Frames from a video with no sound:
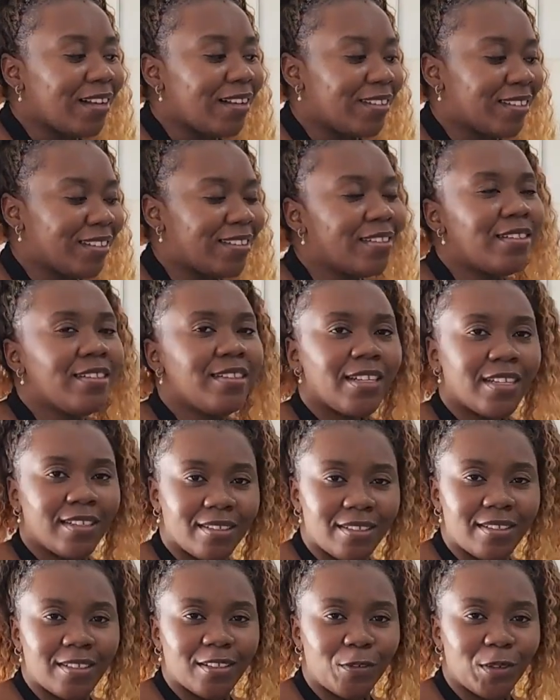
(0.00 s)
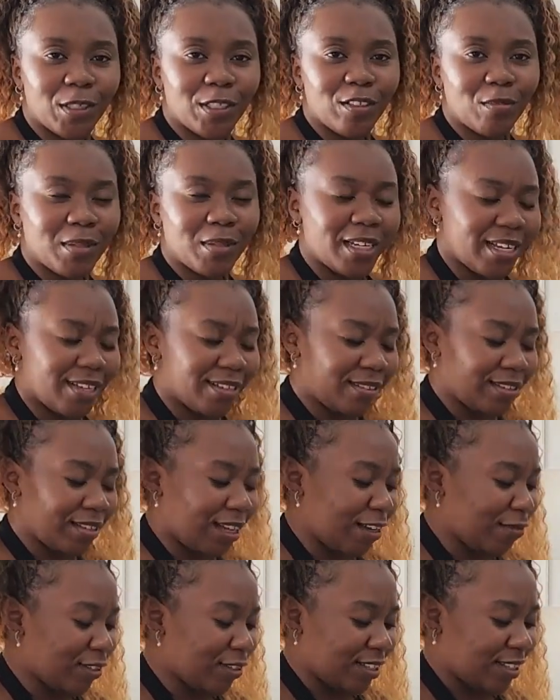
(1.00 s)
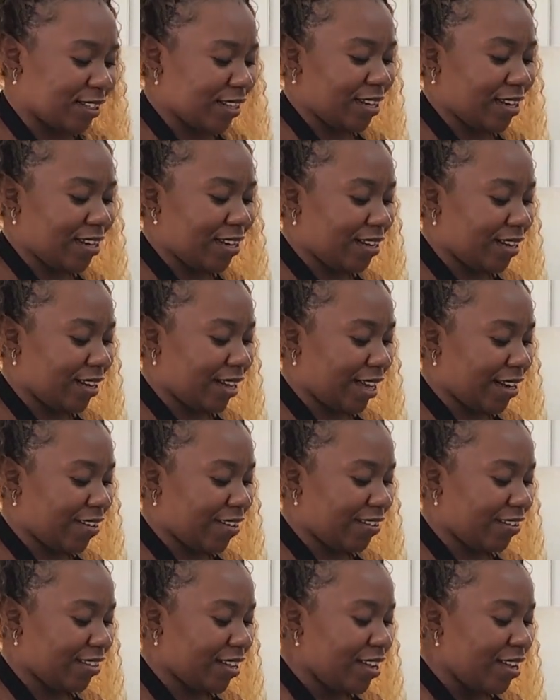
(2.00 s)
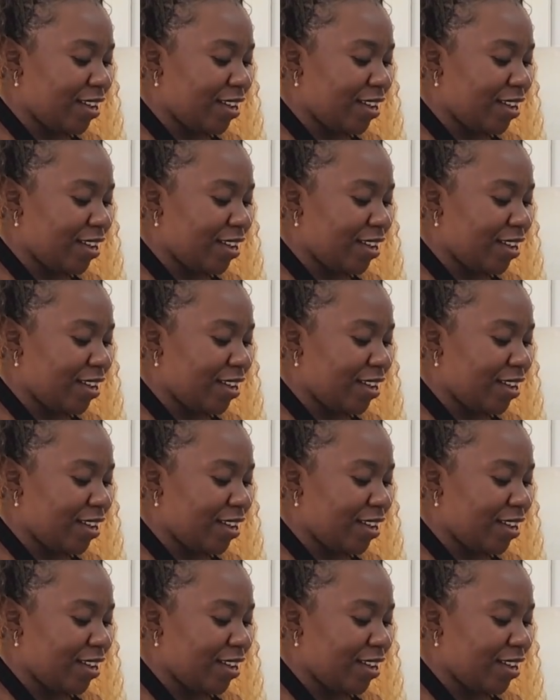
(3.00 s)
they still taste different to me and I still love to see the little colors.